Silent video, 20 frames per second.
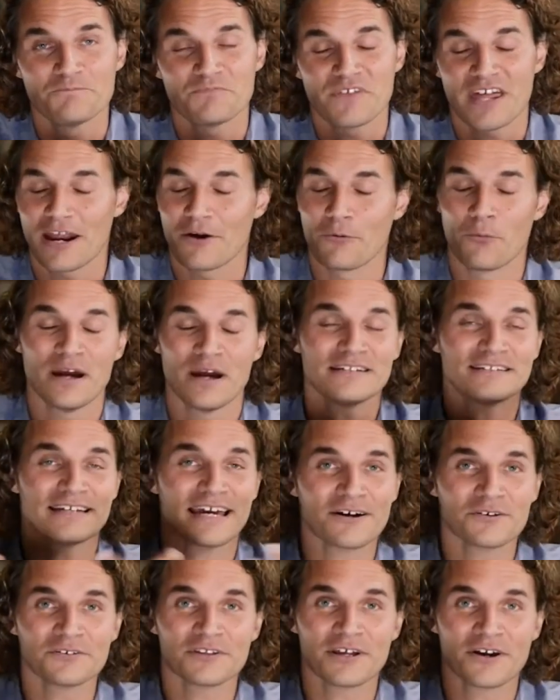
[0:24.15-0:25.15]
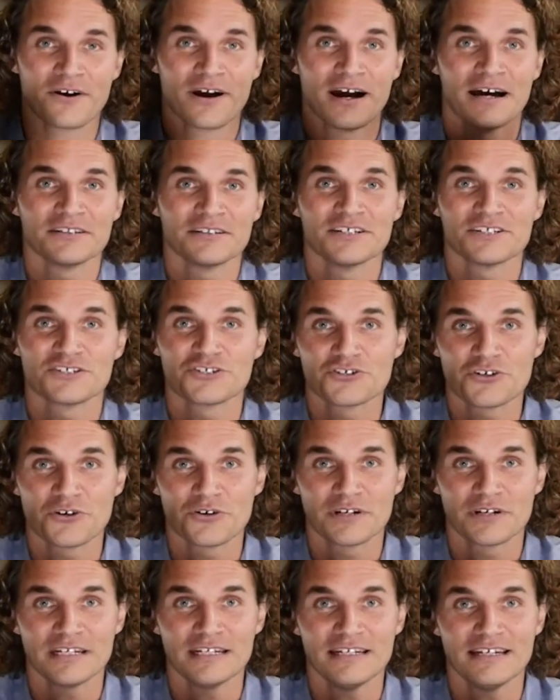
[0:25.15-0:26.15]
And I went down there on this
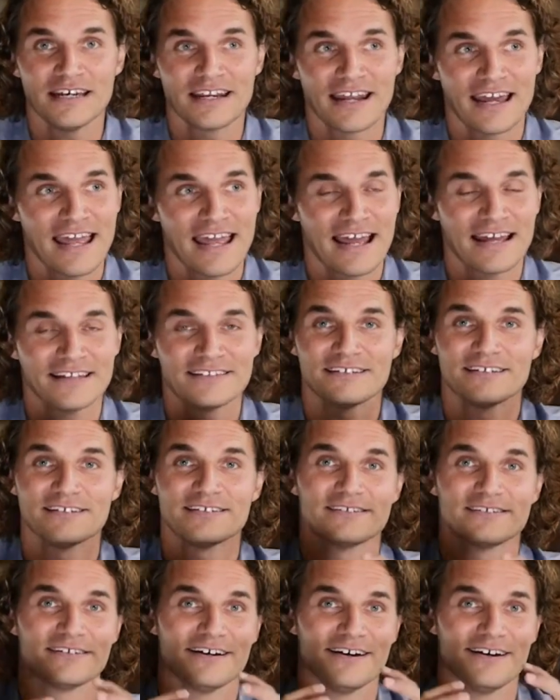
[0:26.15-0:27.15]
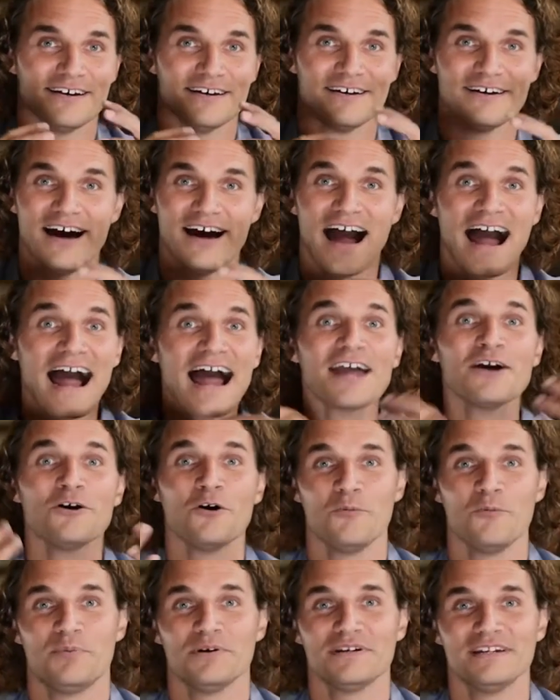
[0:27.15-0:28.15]
journey and I had this
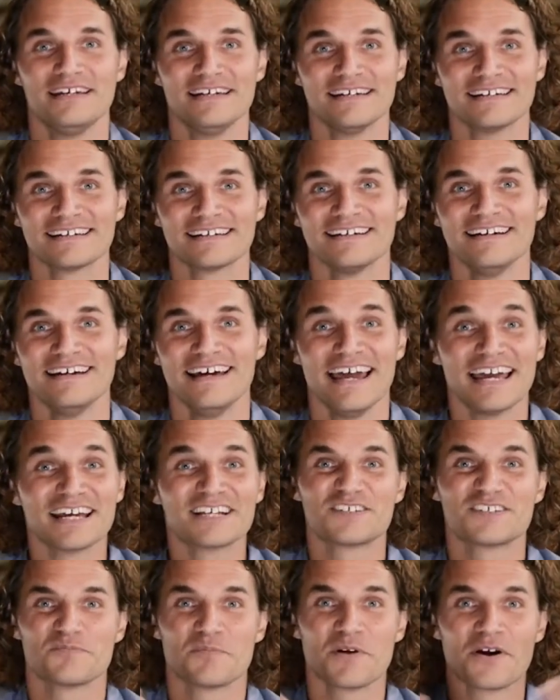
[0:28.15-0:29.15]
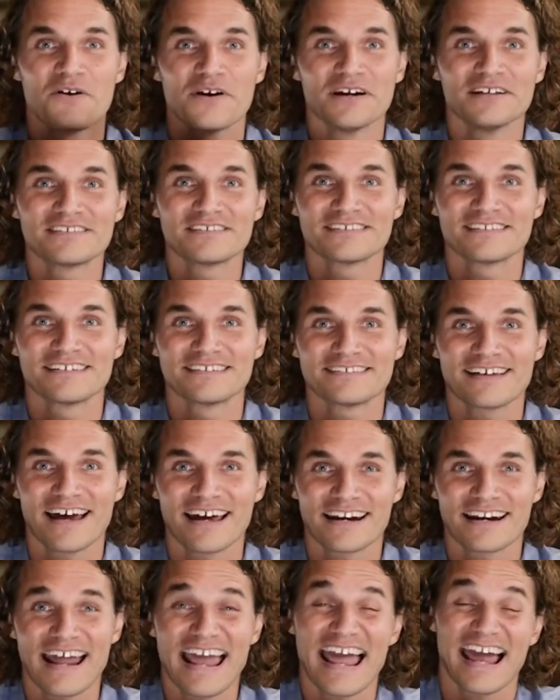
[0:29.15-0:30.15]
eye-opening experience and
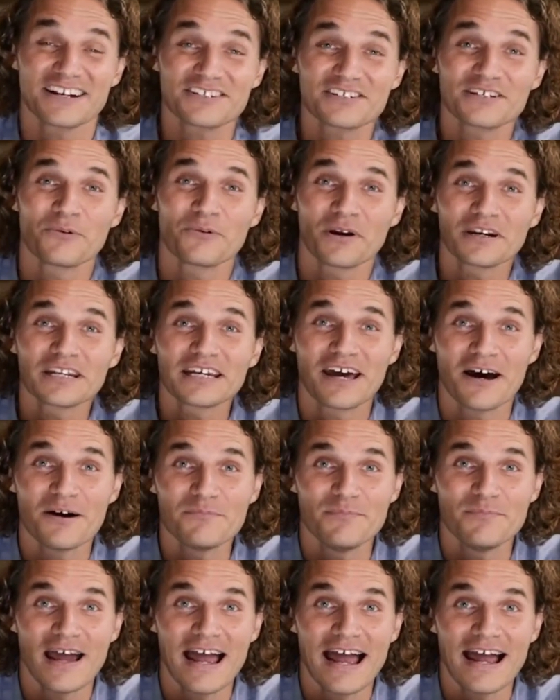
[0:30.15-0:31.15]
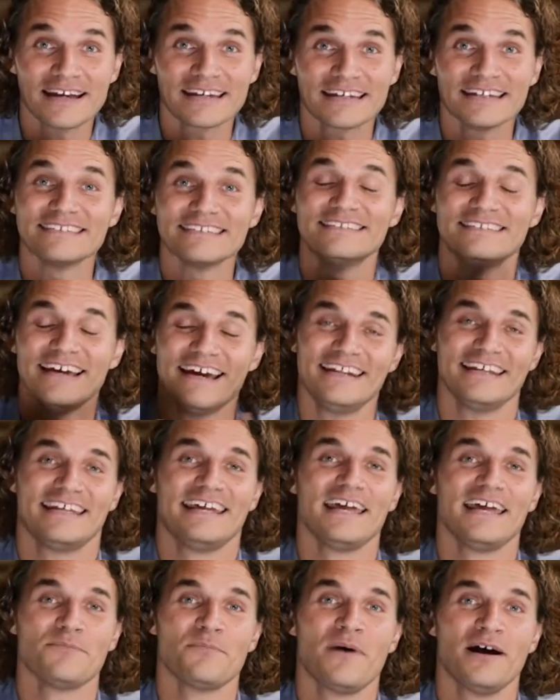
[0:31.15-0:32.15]
decided I actually wanted to come back and
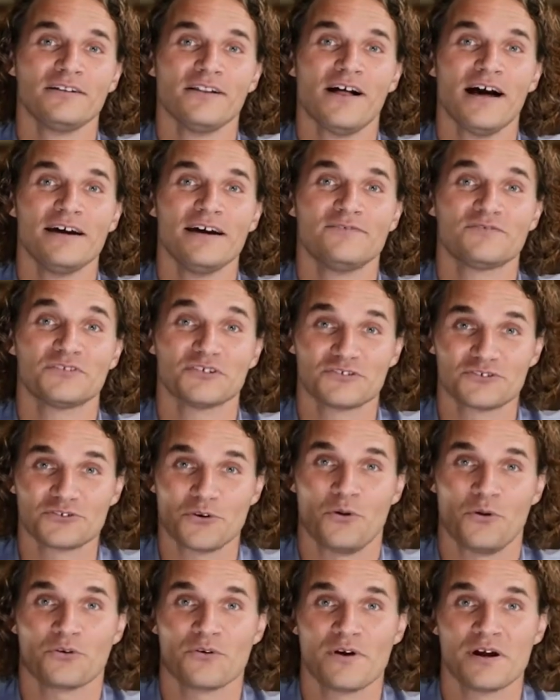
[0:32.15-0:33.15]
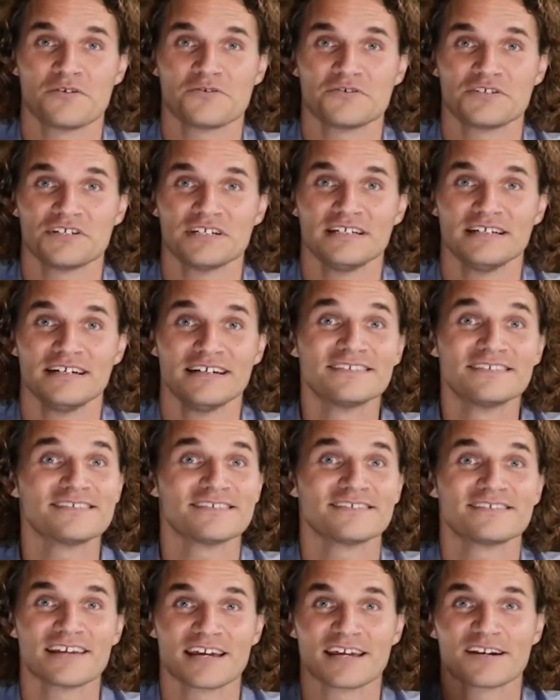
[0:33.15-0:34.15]
dedicate my life to solar energy and
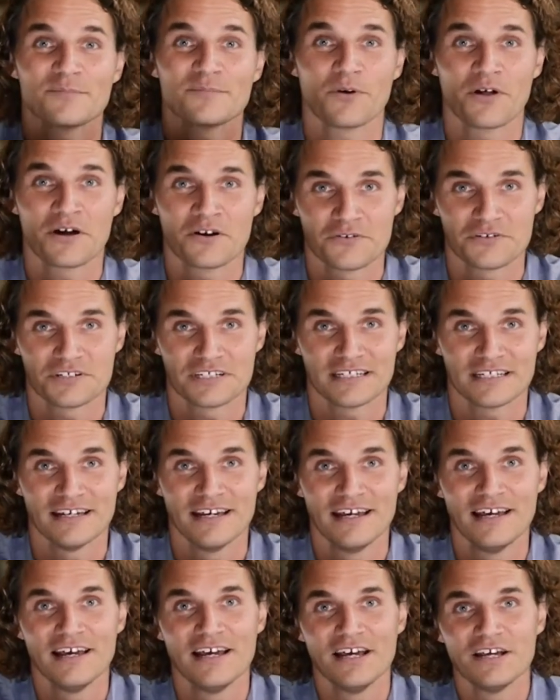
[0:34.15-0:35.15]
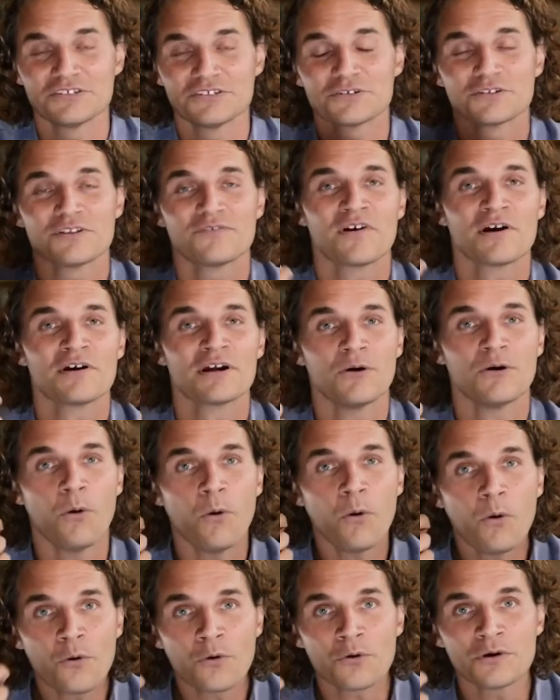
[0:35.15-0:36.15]
sustainable energy. So the very
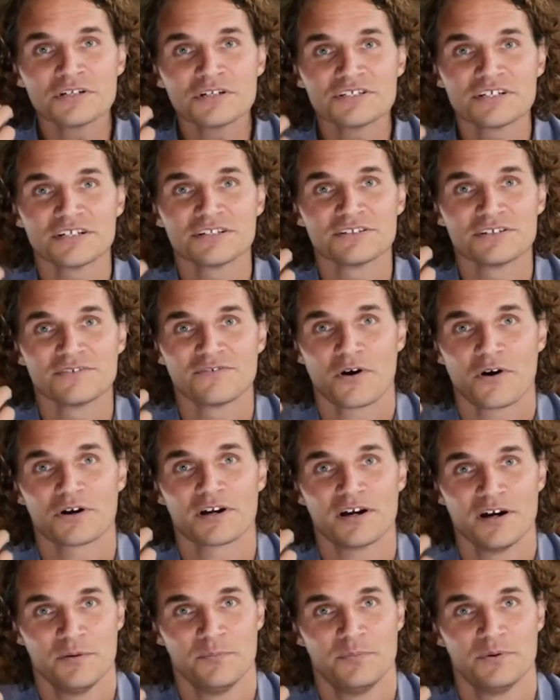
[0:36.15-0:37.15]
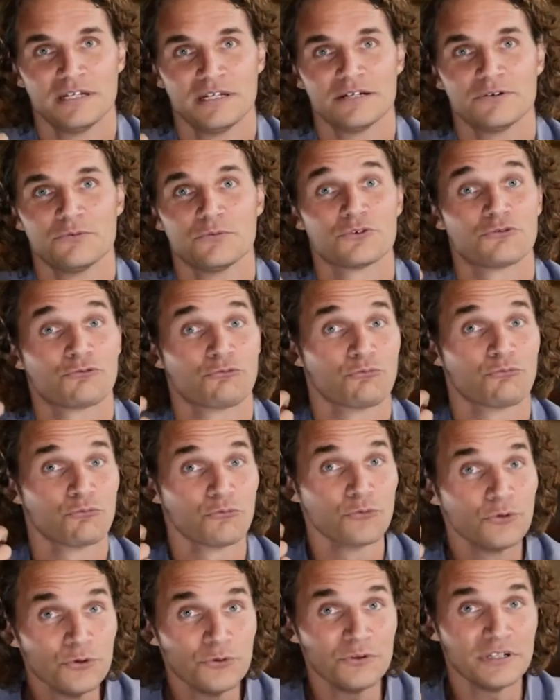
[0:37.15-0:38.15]
origins of our company was
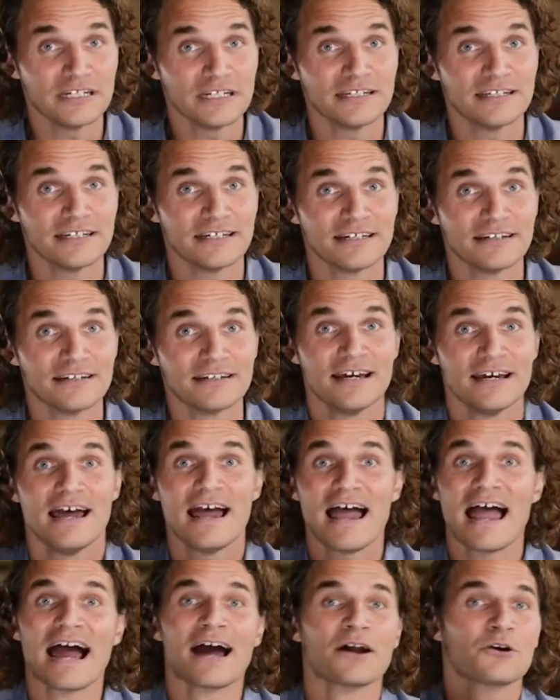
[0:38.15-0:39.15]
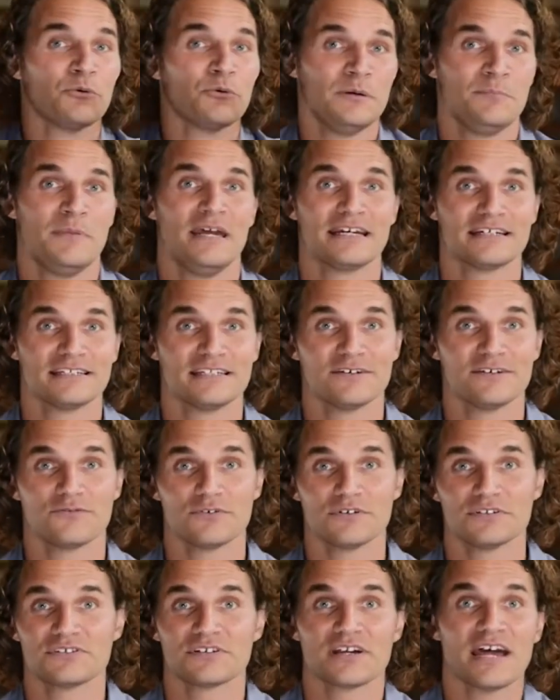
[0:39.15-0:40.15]
rooted in how do we make a
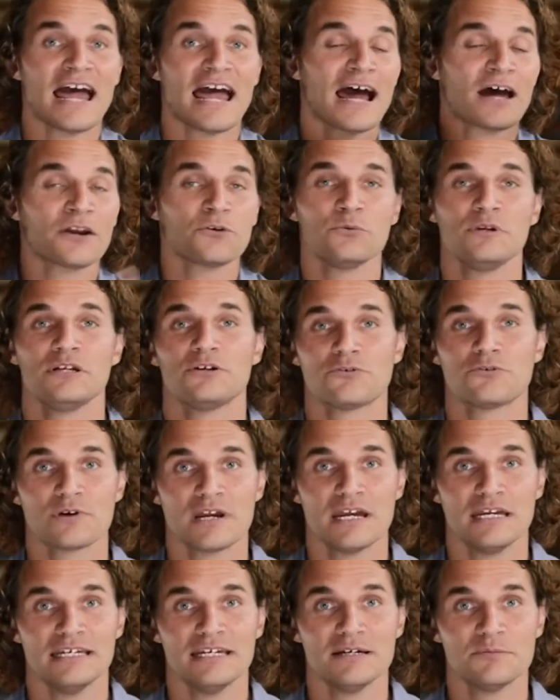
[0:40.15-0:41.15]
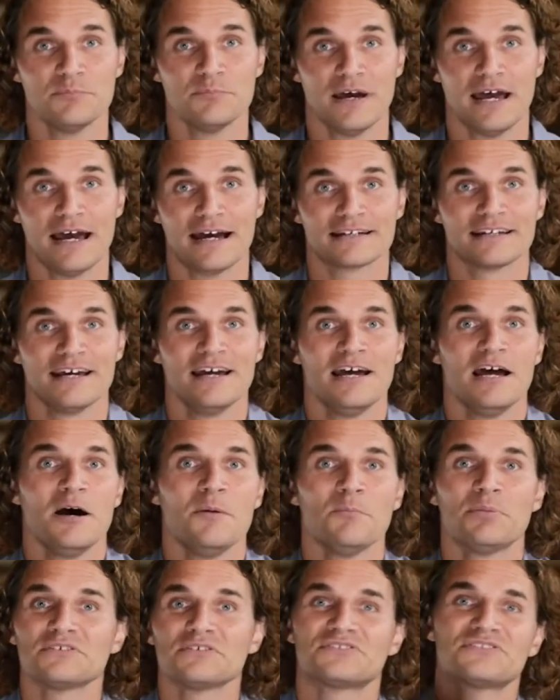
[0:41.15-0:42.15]
difference? How do we create impact?
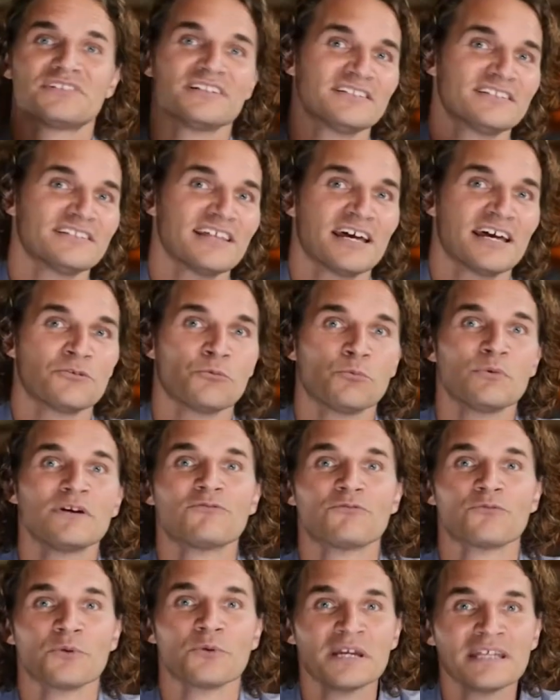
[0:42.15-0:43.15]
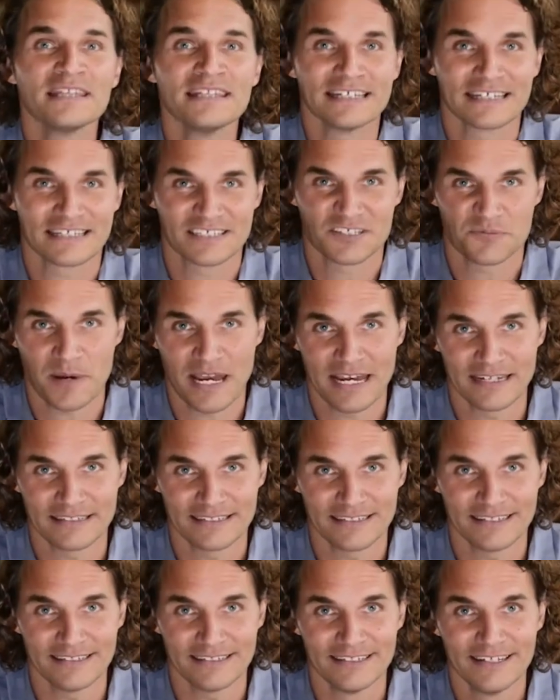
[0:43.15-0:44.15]
But since then, we've really
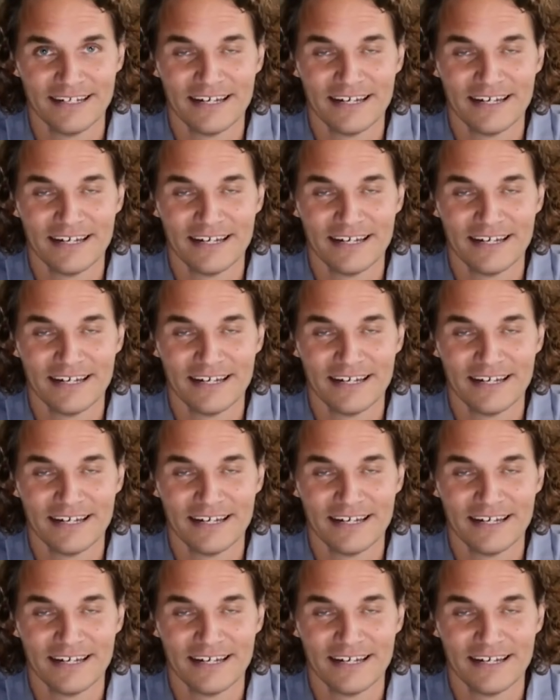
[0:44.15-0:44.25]
expanded it.